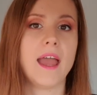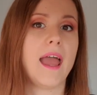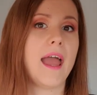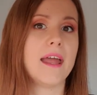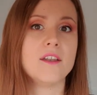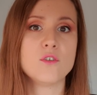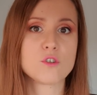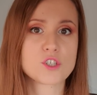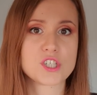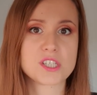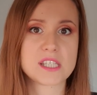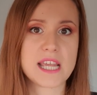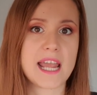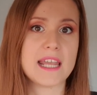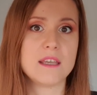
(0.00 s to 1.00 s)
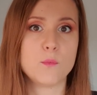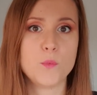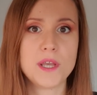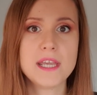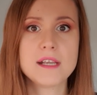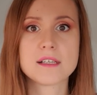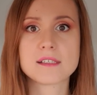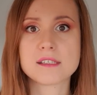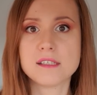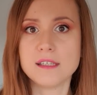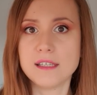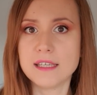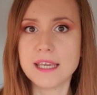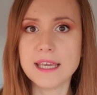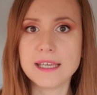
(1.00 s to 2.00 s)
and not just day, weeks,
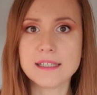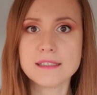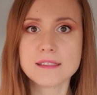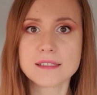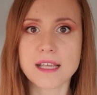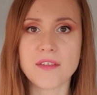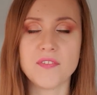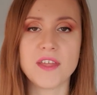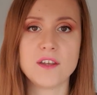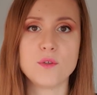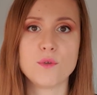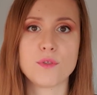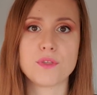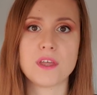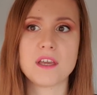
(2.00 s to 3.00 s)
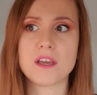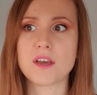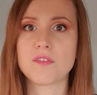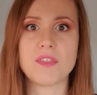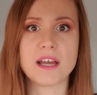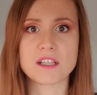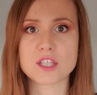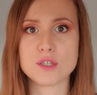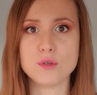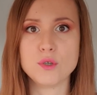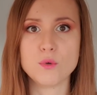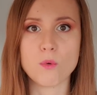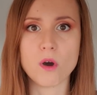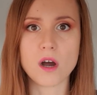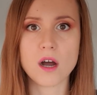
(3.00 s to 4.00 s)
years, and then you think that's who
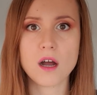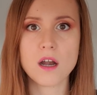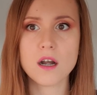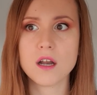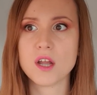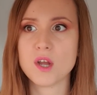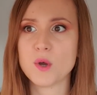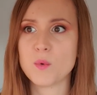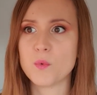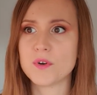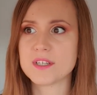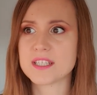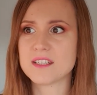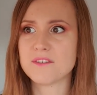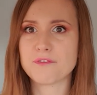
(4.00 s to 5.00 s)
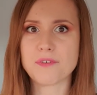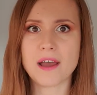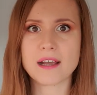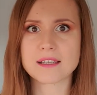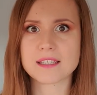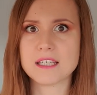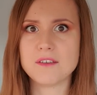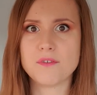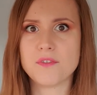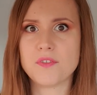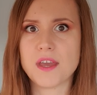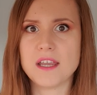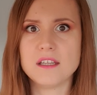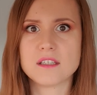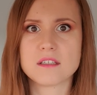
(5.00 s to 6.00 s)
you are, whereas in fact, even
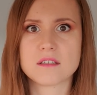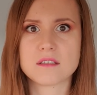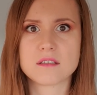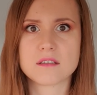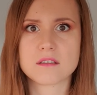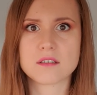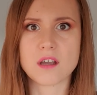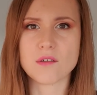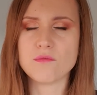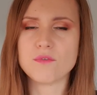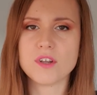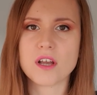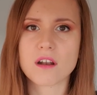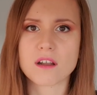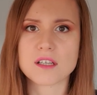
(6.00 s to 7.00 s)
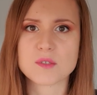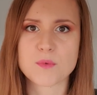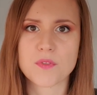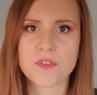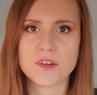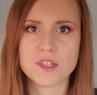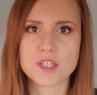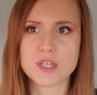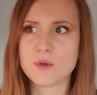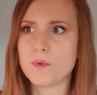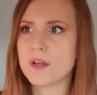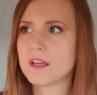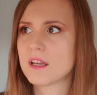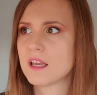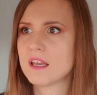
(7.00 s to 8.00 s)
they don't realize what they're
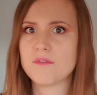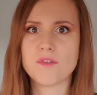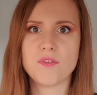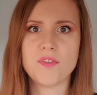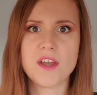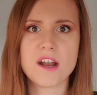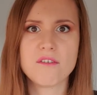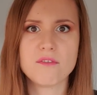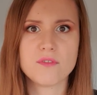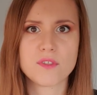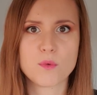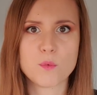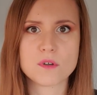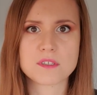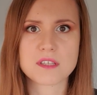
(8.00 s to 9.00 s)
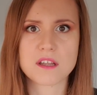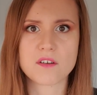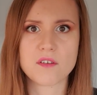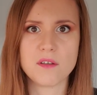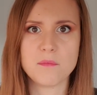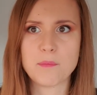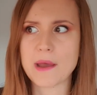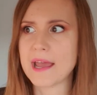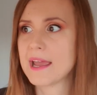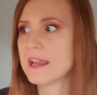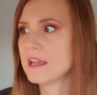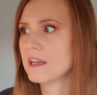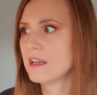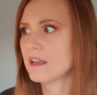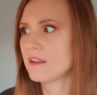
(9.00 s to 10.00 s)
doing. Even they're the ones that are in
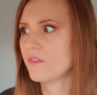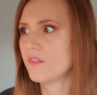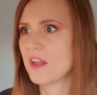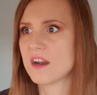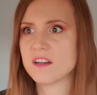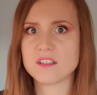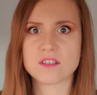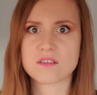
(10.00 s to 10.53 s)
pain. They're